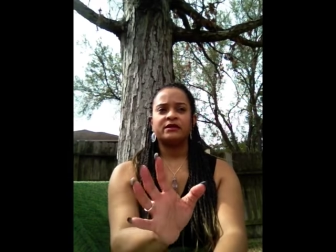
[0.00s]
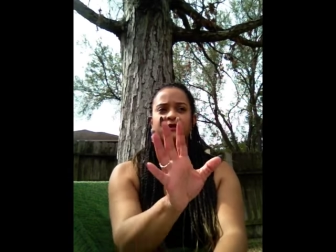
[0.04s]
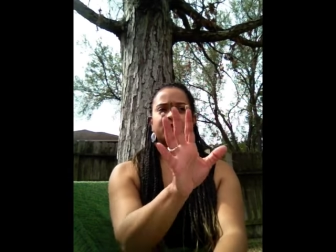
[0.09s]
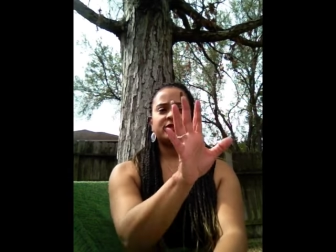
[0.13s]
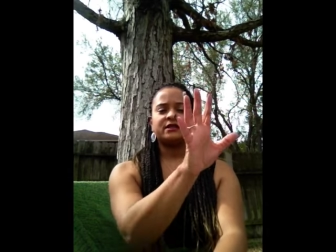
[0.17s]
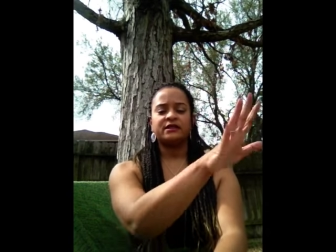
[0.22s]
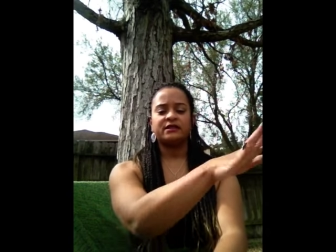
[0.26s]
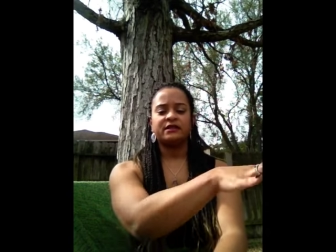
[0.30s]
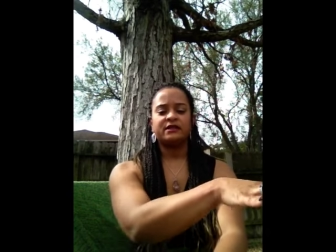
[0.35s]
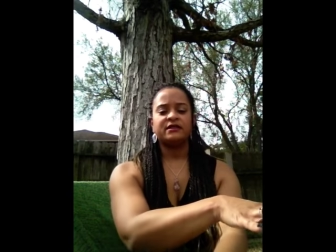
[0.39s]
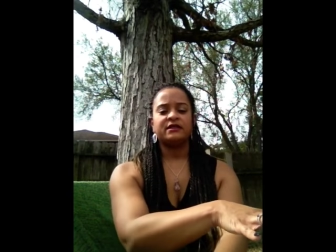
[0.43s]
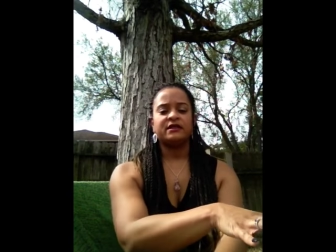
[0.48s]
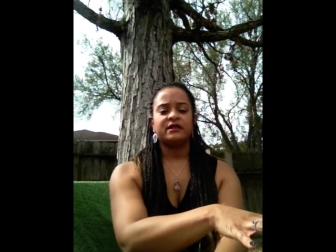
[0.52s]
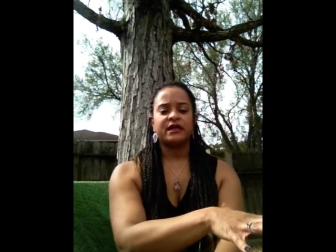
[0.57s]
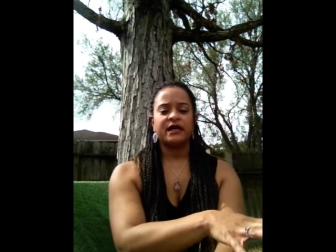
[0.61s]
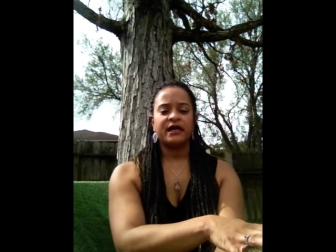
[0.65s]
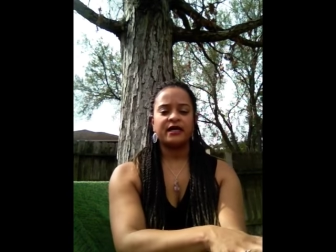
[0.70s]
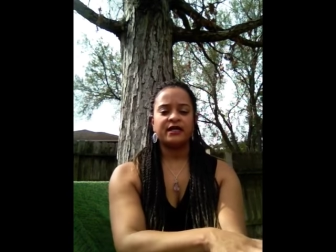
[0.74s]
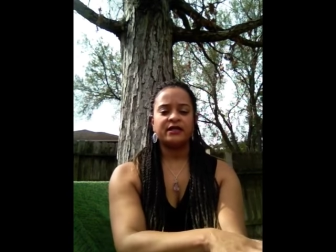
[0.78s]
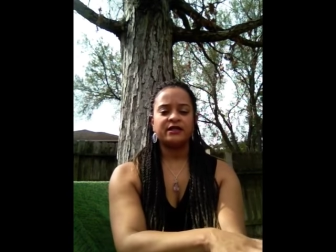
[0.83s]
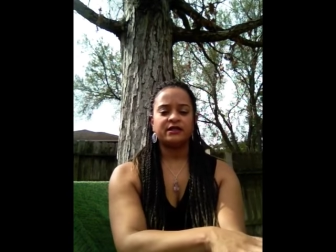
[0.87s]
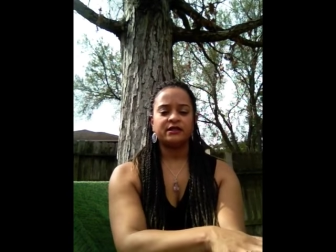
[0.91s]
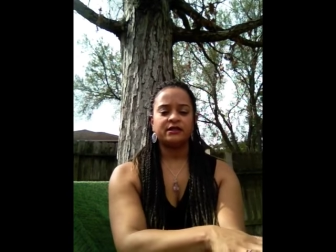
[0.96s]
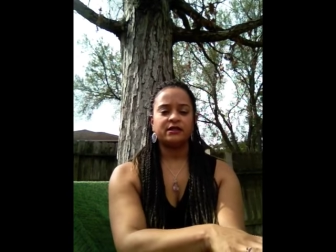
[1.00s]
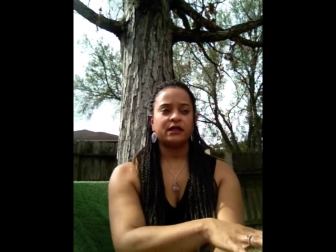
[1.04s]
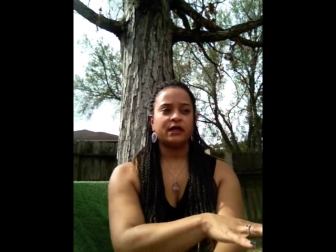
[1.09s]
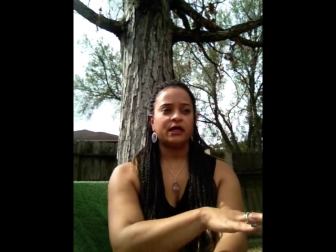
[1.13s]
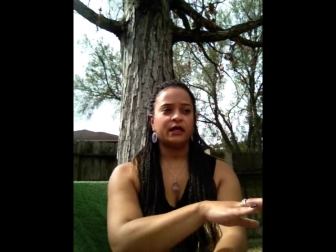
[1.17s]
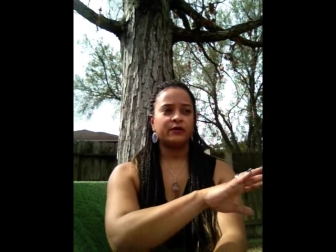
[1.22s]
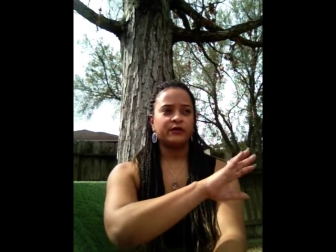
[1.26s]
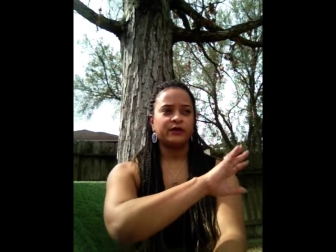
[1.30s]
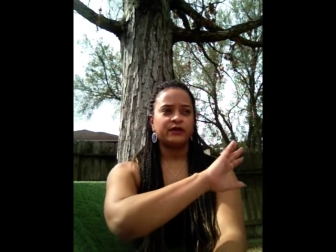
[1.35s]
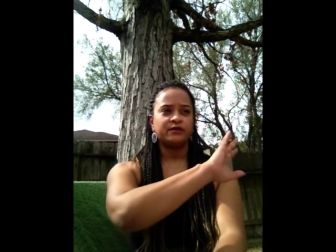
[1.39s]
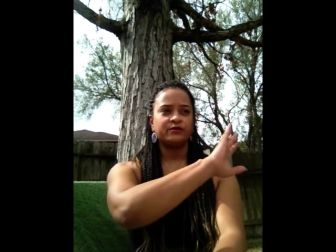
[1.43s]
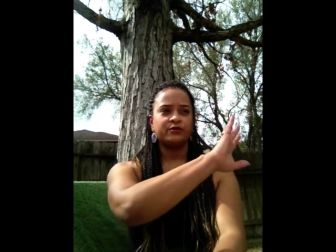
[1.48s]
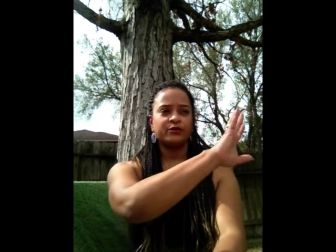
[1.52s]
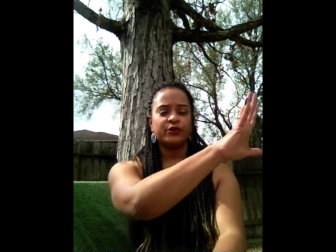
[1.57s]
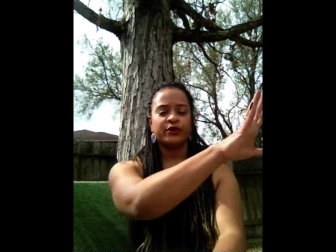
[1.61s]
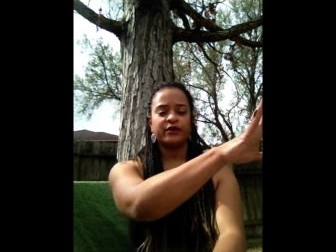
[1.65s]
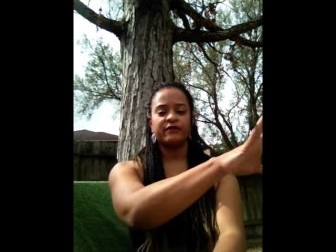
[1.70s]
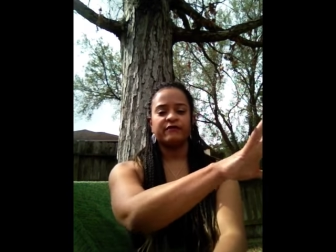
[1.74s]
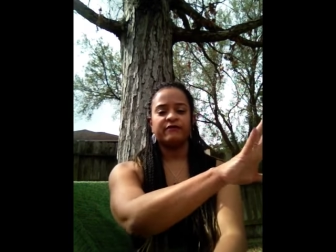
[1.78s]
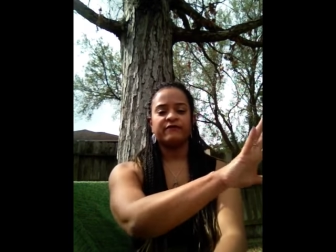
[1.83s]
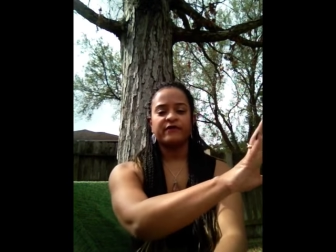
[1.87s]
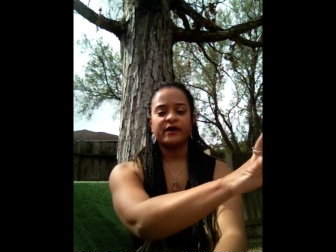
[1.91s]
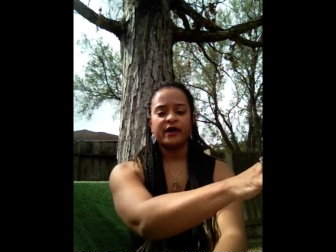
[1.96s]
this is an ancient language, more
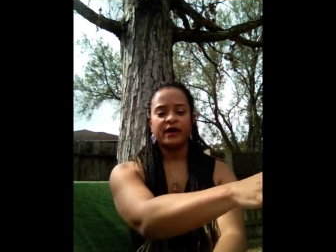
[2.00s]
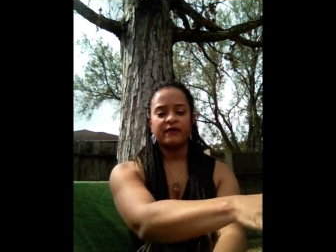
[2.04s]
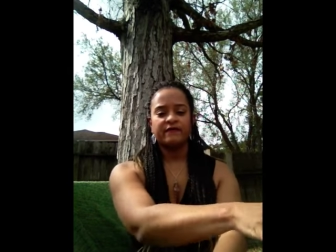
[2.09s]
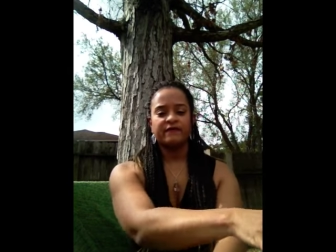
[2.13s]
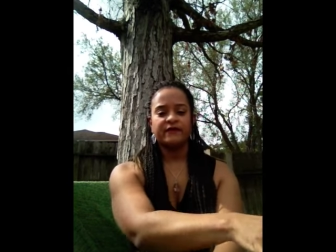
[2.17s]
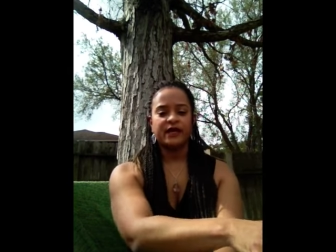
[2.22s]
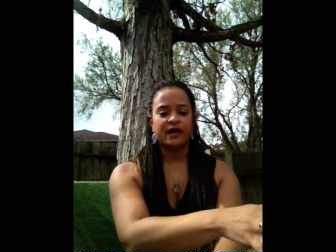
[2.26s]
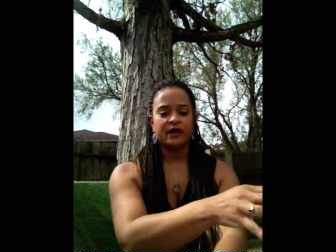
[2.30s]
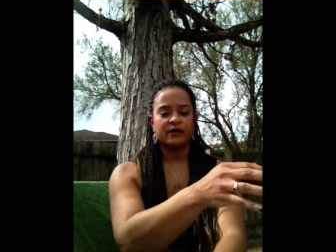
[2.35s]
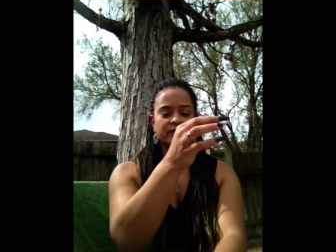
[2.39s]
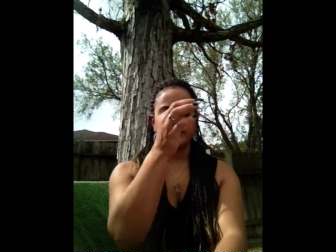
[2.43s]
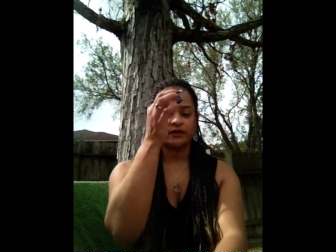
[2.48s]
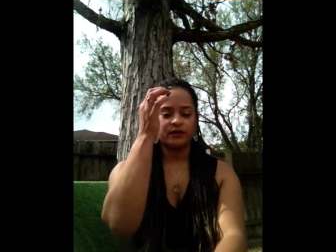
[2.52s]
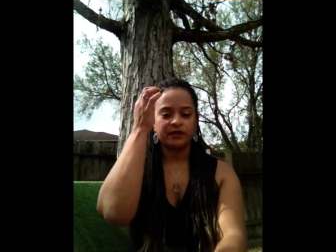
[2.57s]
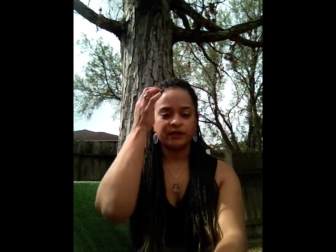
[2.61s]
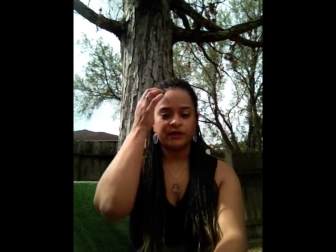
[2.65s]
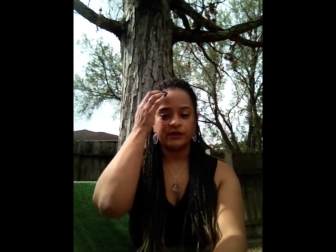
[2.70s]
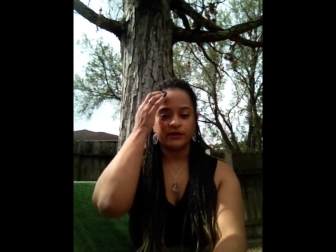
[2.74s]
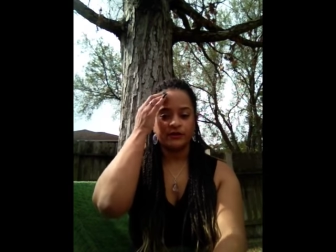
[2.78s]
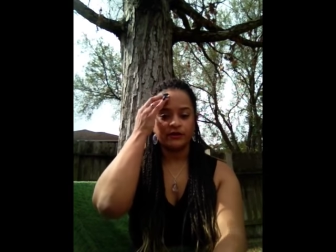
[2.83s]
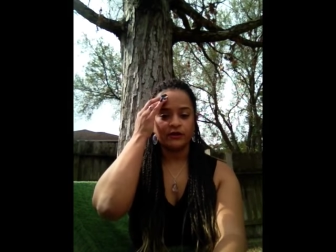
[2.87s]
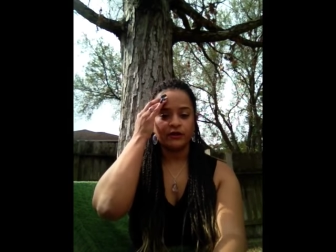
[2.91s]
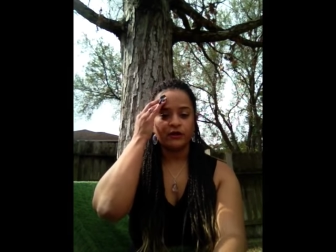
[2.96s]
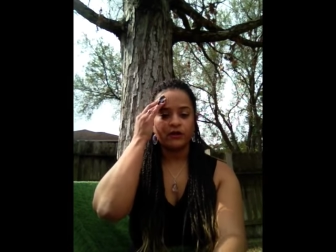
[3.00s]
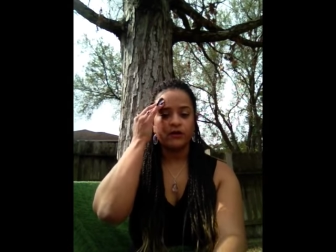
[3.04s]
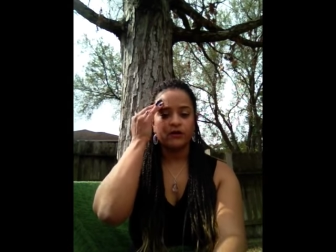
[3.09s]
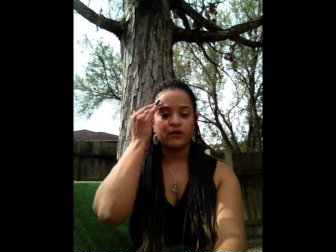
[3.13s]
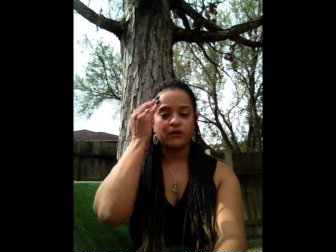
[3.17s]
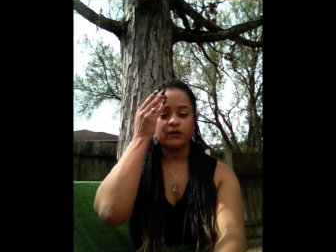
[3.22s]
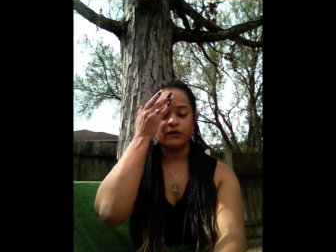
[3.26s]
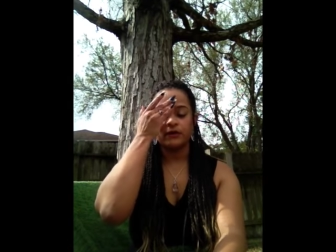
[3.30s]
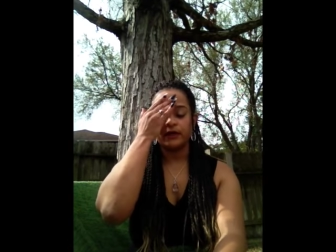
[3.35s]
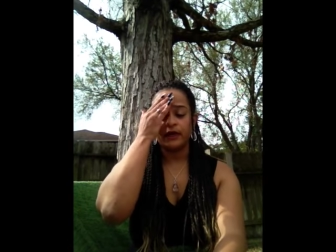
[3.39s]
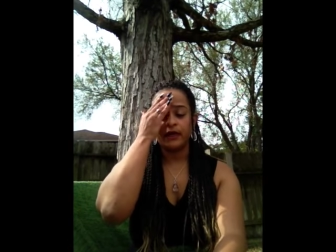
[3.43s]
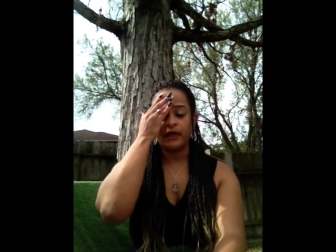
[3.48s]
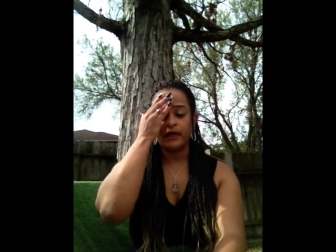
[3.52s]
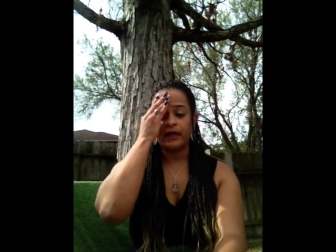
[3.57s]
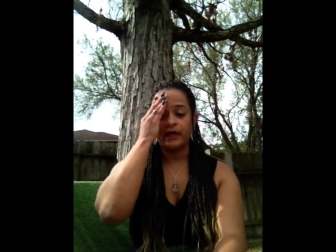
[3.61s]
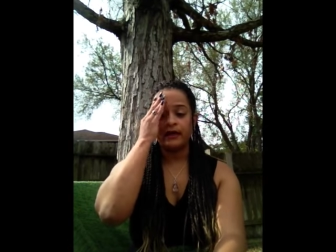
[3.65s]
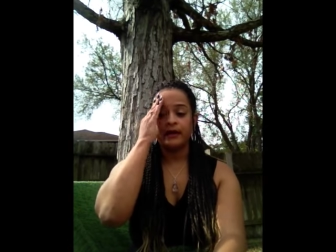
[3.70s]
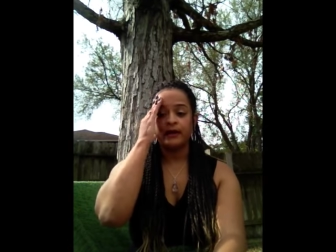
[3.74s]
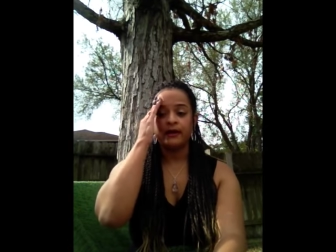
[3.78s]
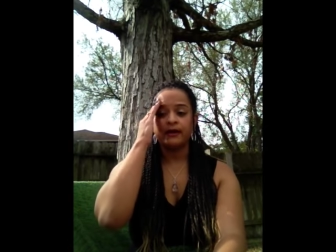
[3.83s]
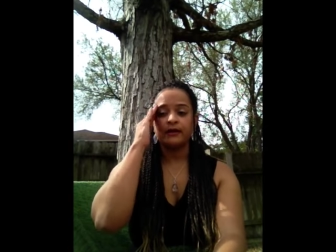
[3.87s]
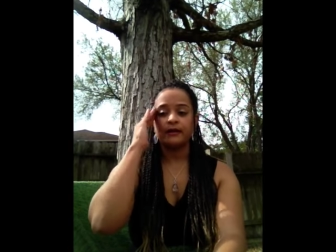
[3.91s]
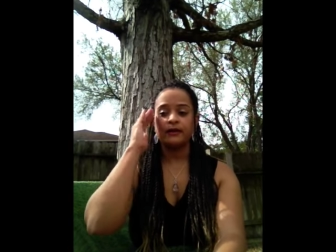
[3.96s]
than 5,000 years old,
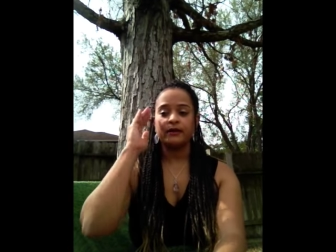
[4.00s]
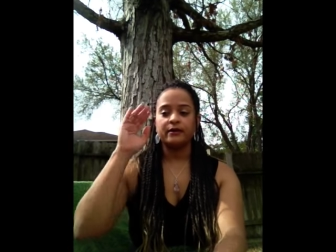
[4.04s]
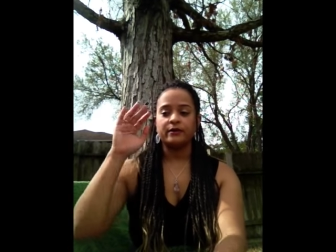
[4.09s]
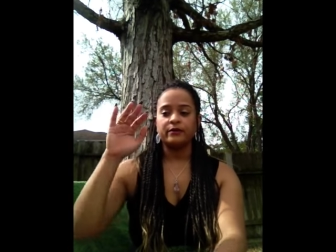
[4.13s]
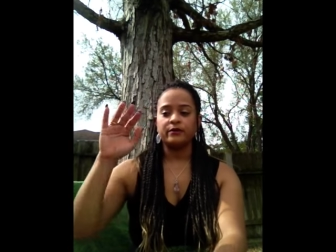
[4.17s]
and